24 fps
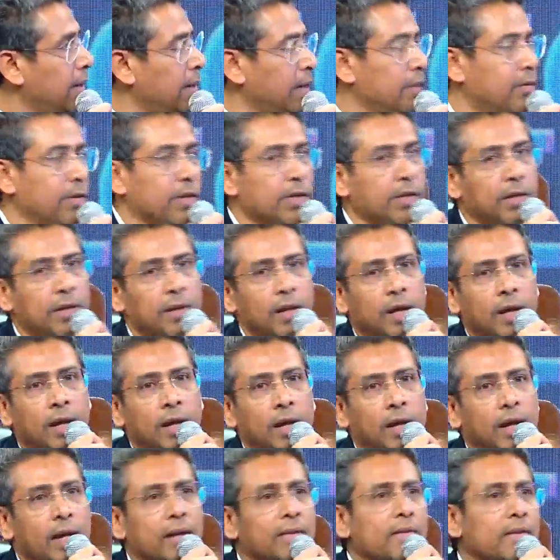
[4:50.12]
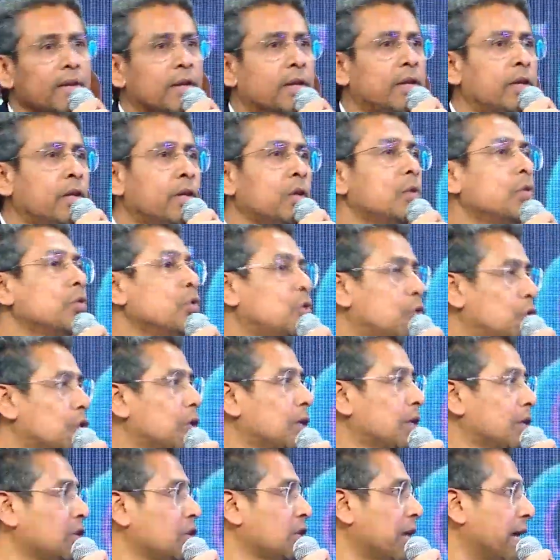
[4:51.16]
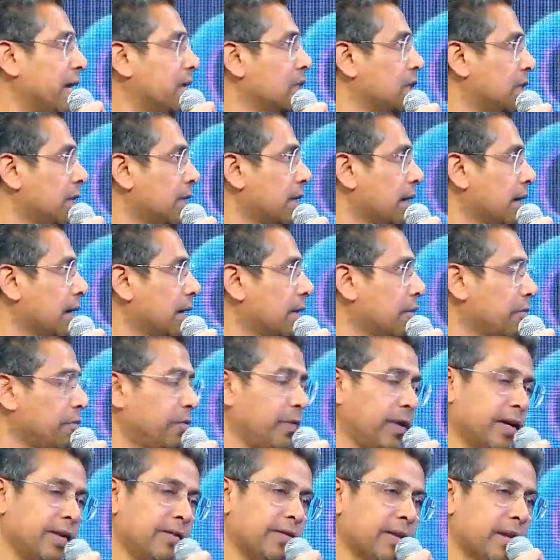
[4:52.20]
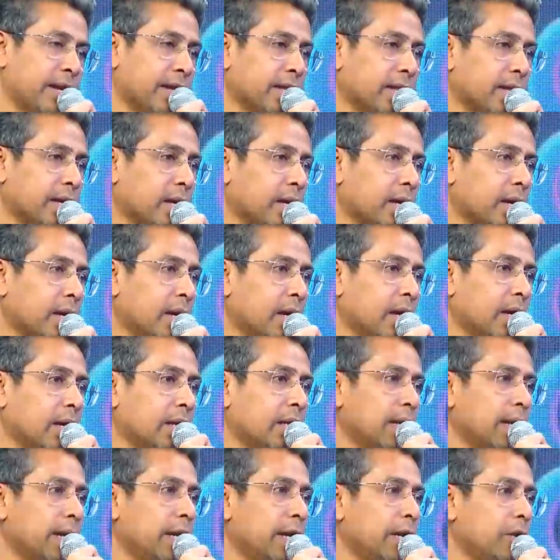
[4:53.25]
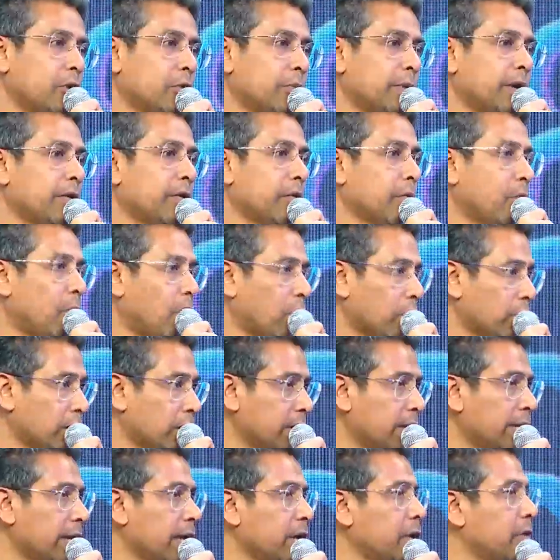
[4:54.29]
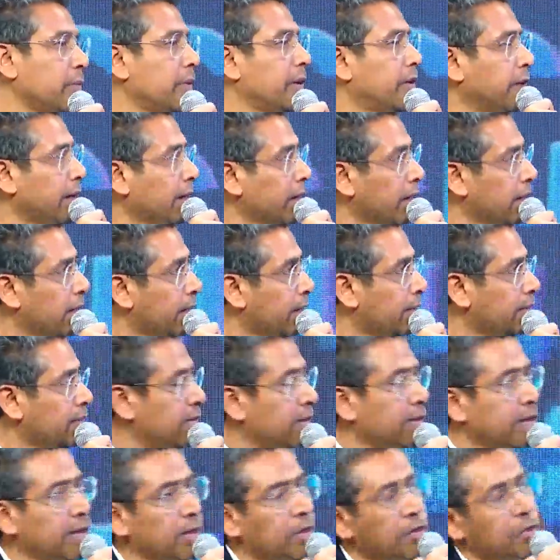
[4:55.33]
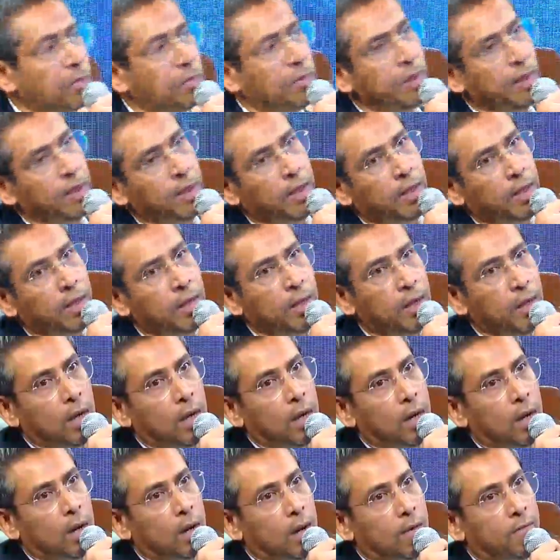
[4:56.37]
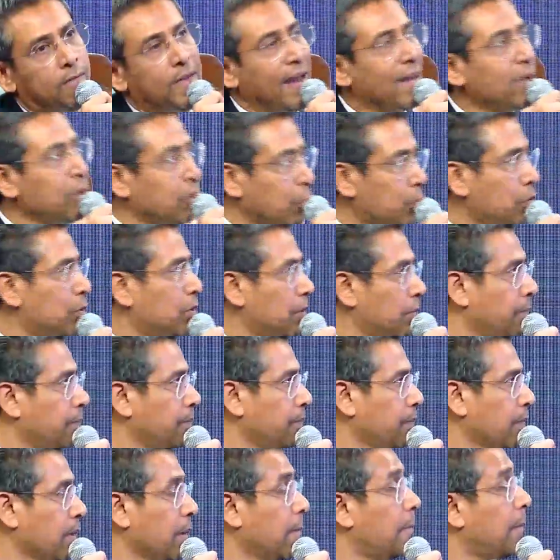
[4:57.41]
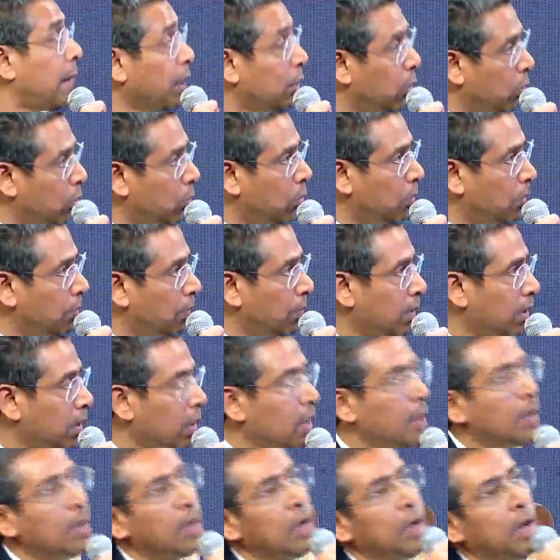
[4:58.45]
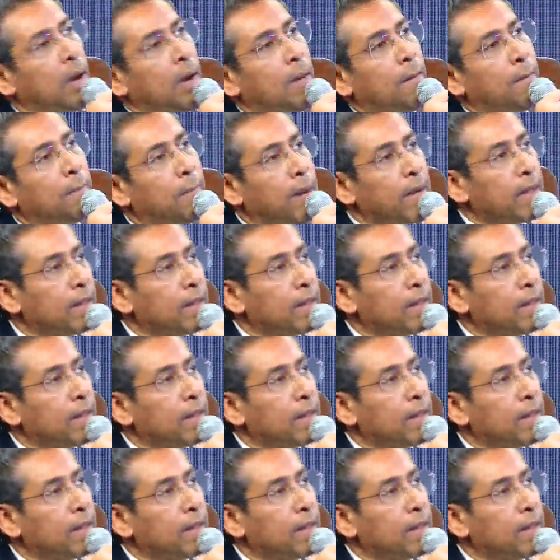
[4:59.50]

in return. It's a huge challenge that they kind of face, and I think they need to be rewarded, they need to be recognized, they need to be valued. By whom? By